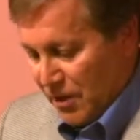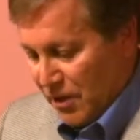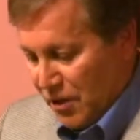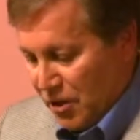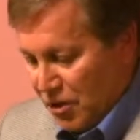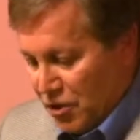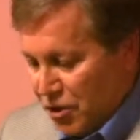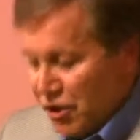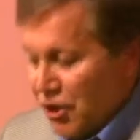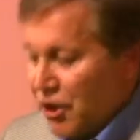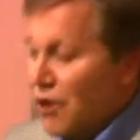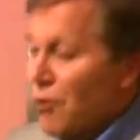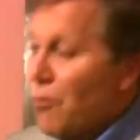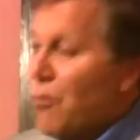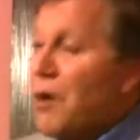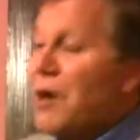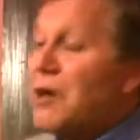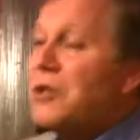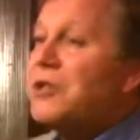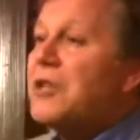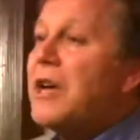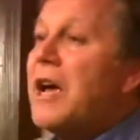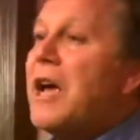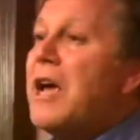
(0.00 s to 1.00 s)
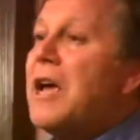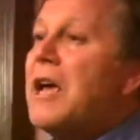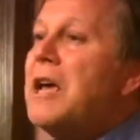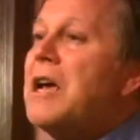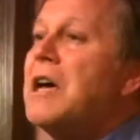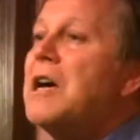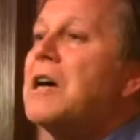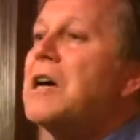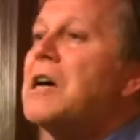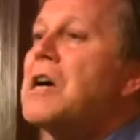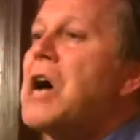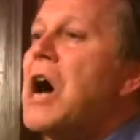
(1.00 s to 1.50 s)
She was
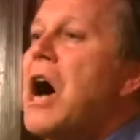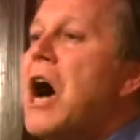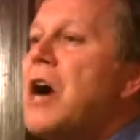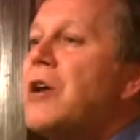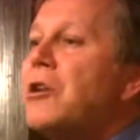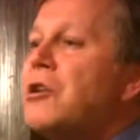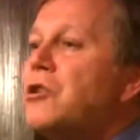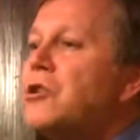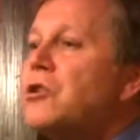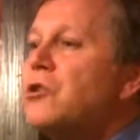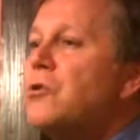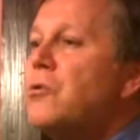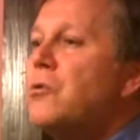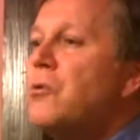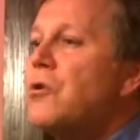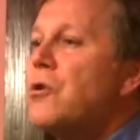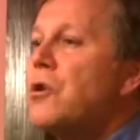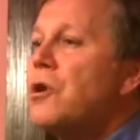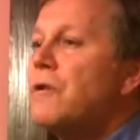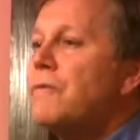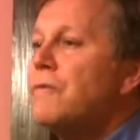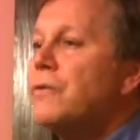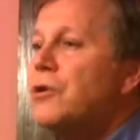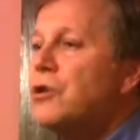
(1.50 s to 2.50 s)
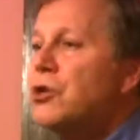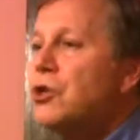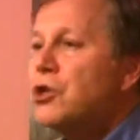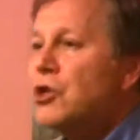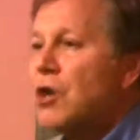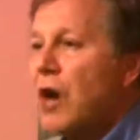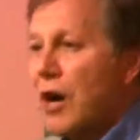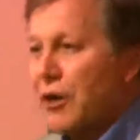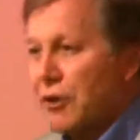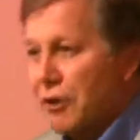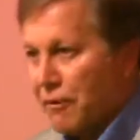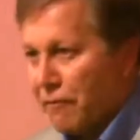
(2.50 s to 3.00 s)
a connoisseur of
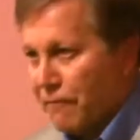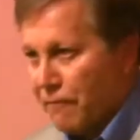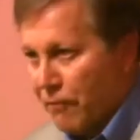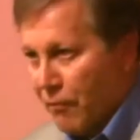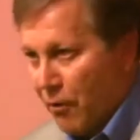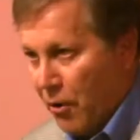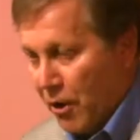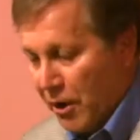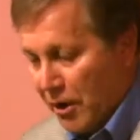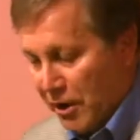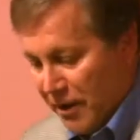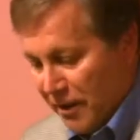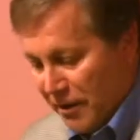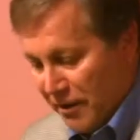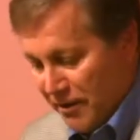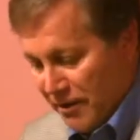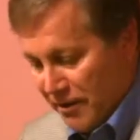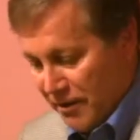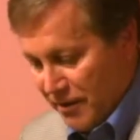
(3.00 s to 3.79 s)
schadenfreude